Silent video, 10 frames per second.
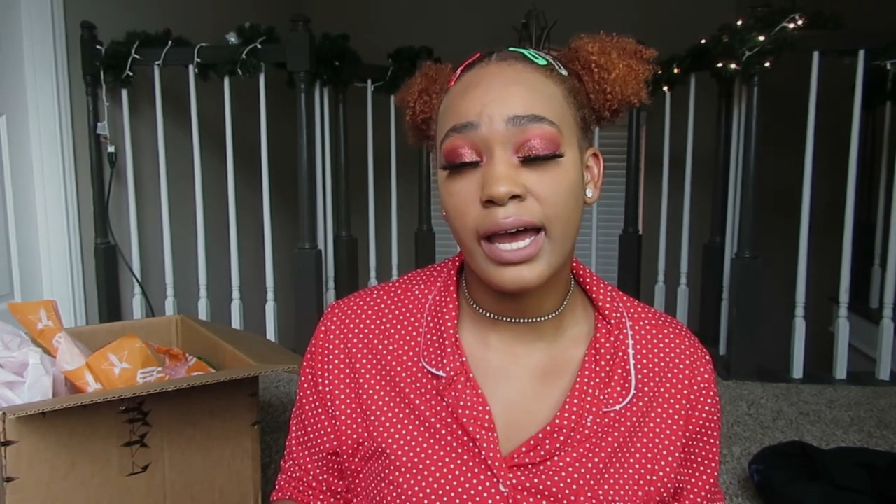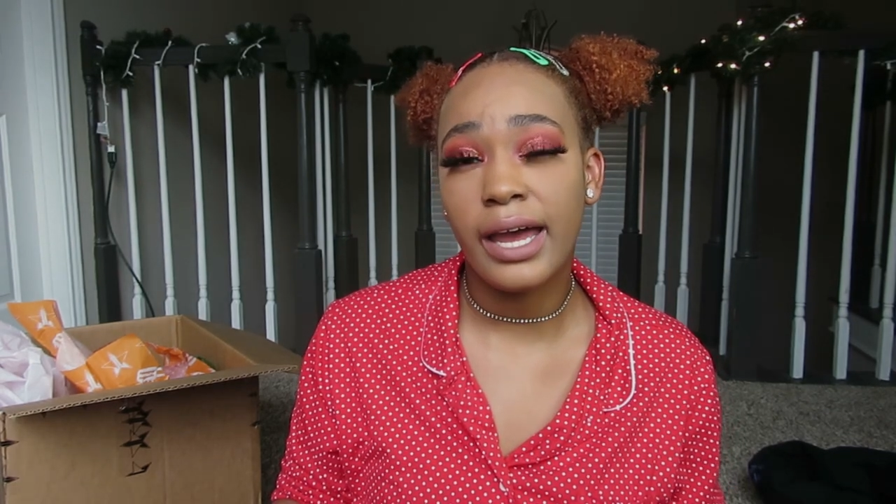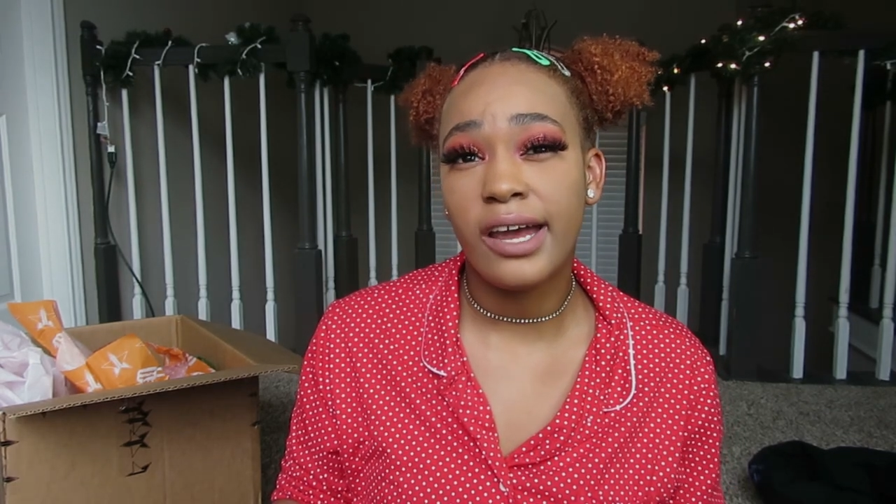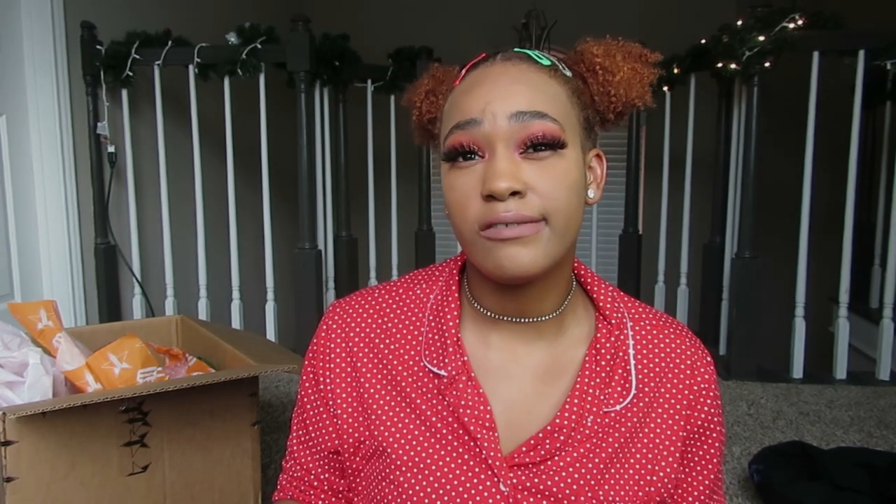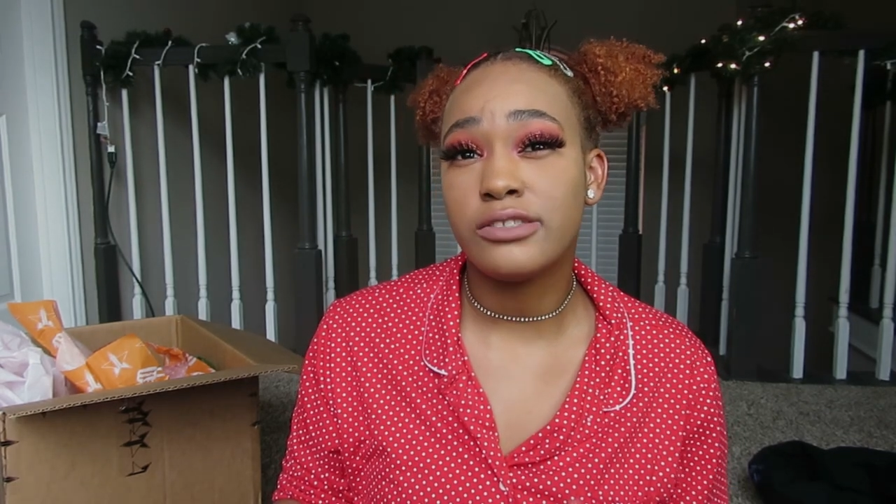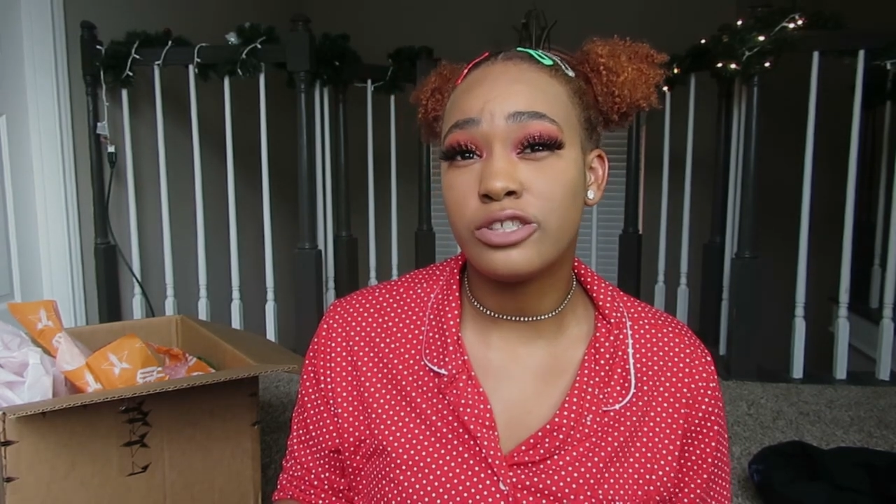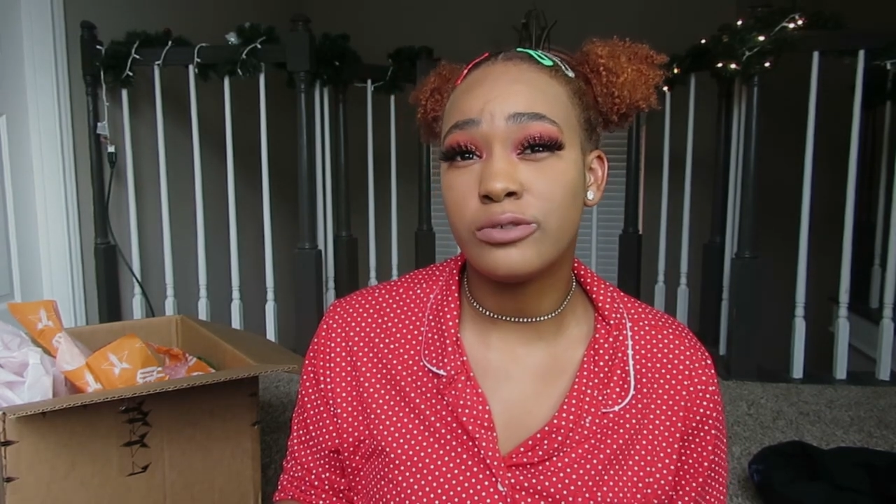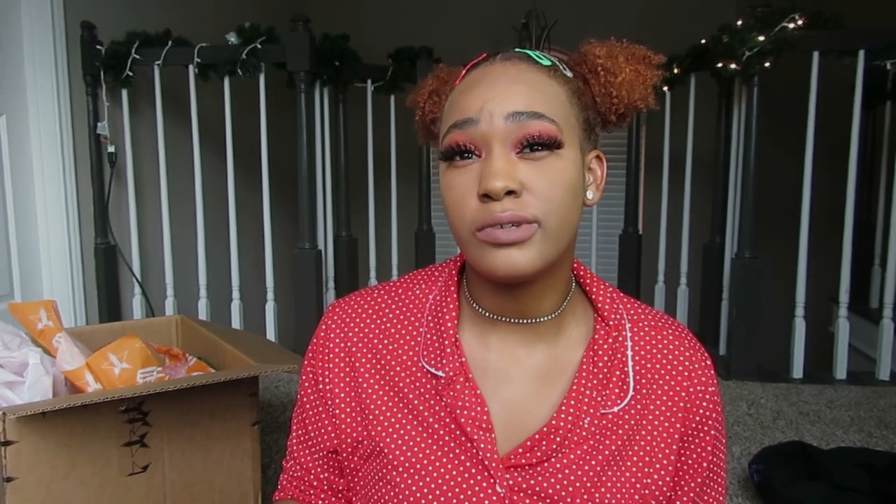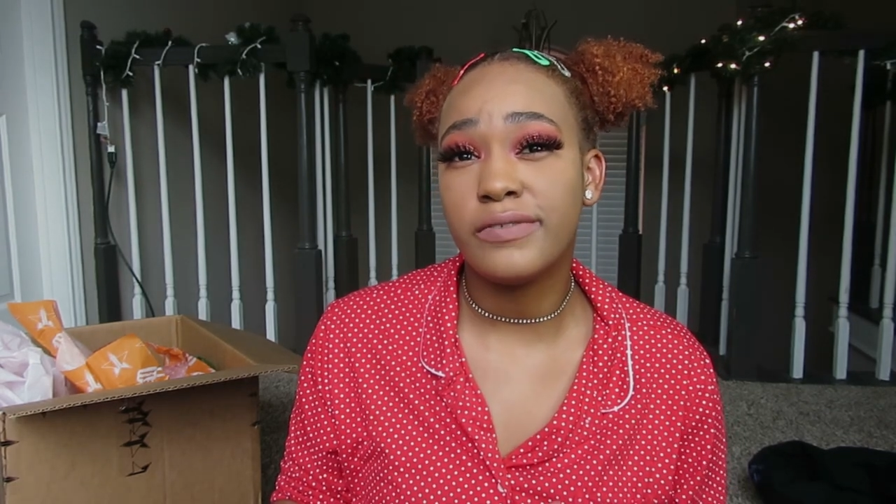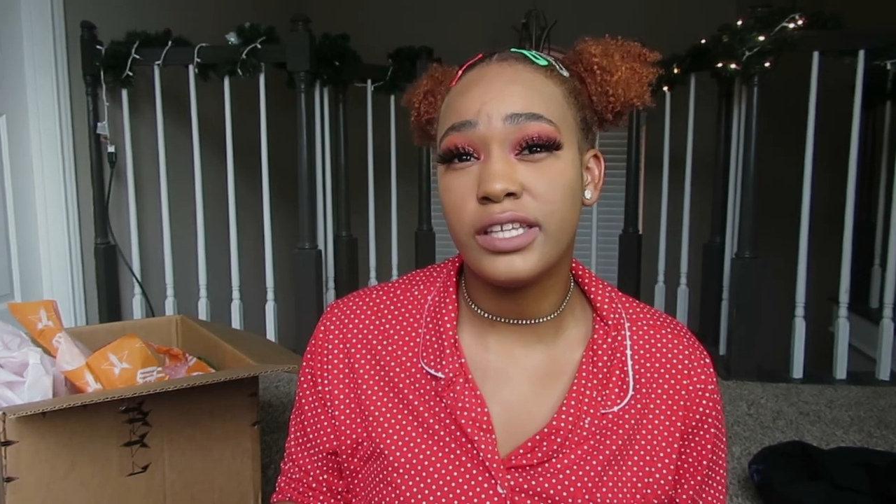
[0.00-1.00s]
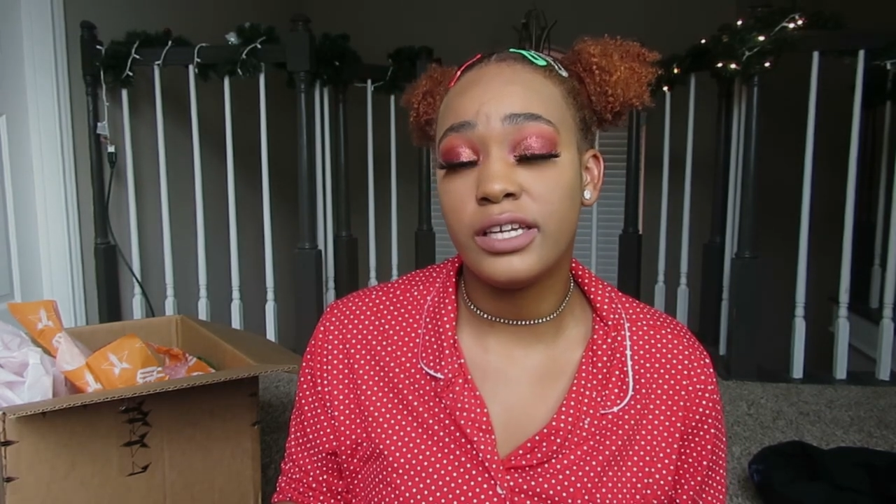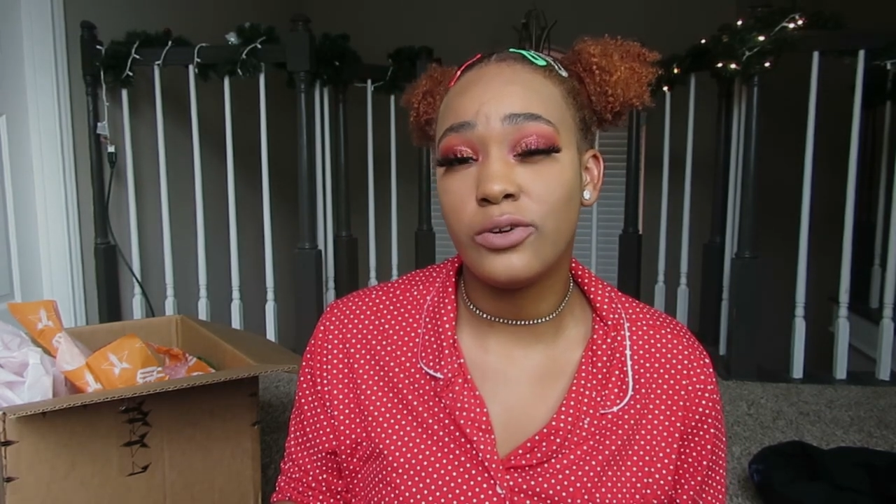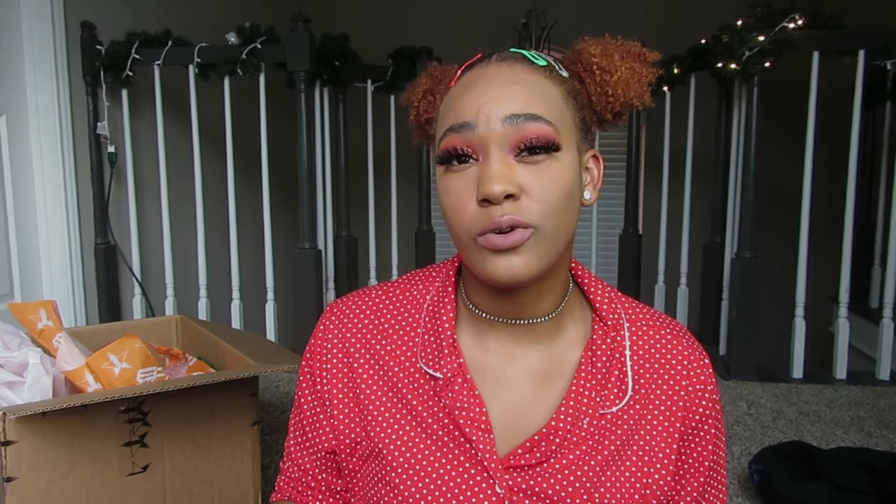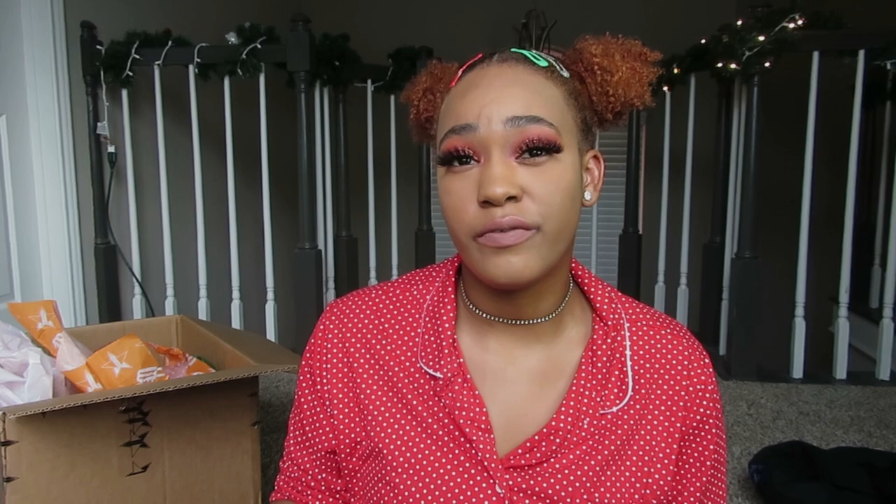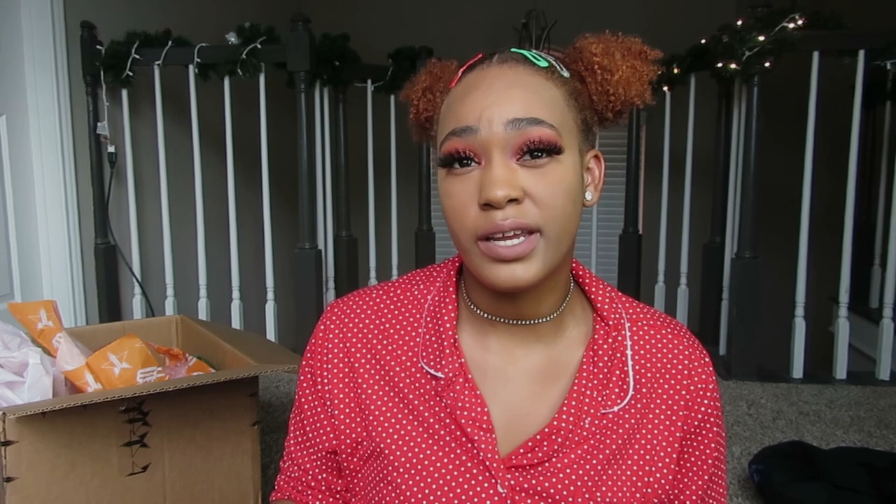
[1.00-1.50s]
I have two of the
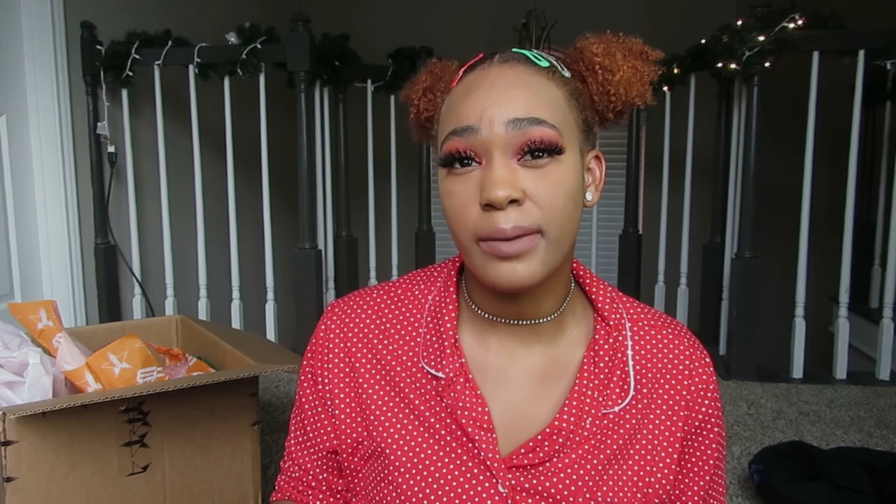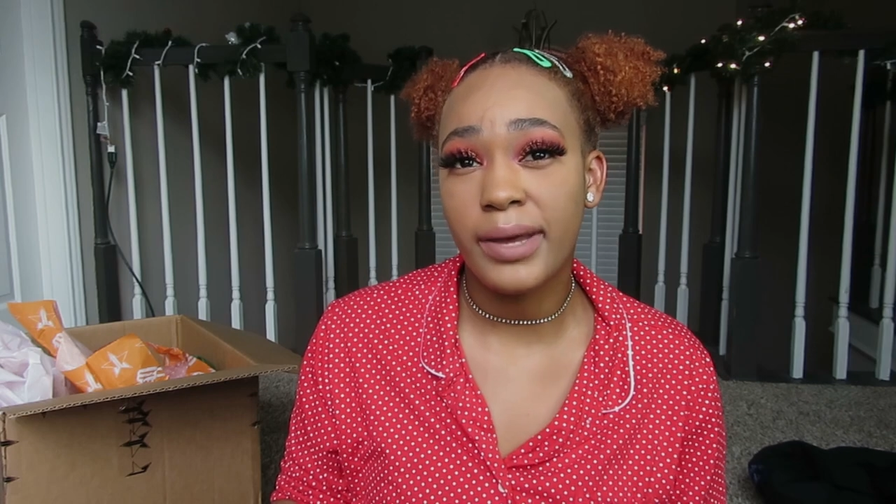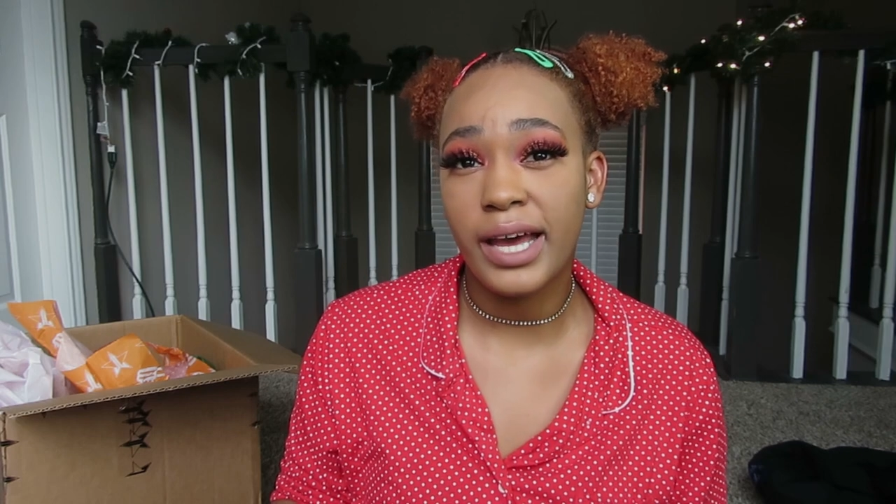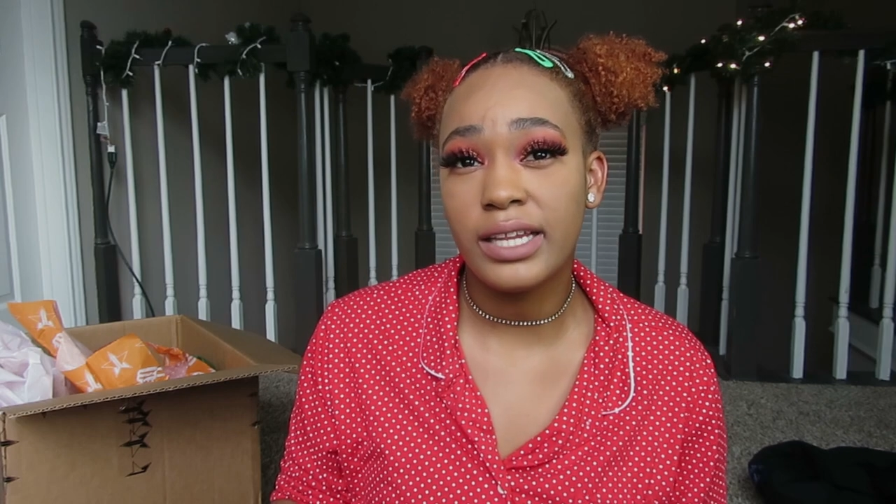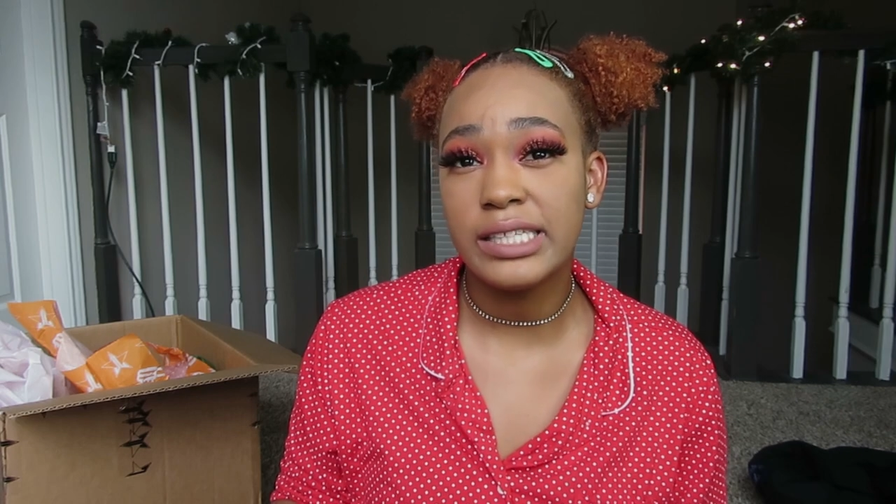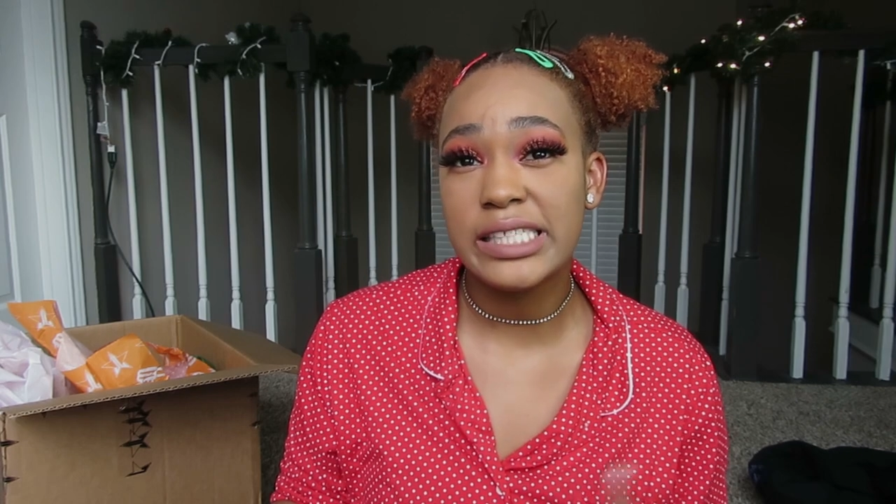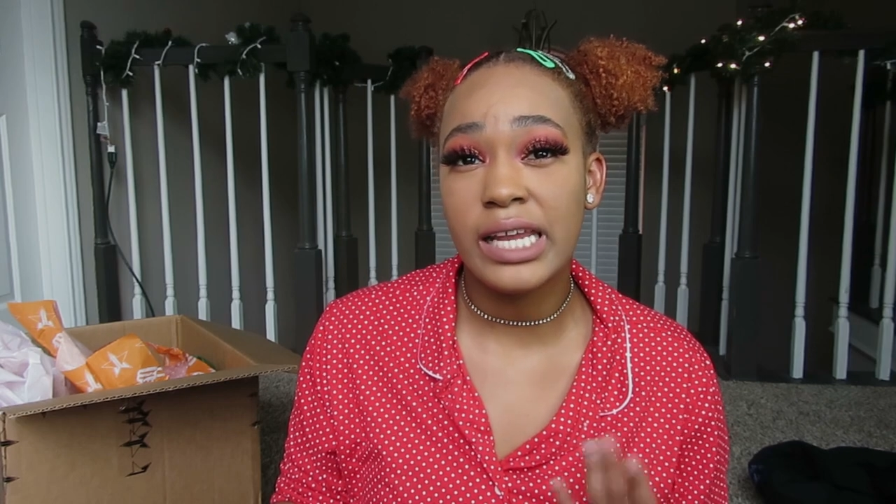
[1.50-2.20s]
Norvina palettes,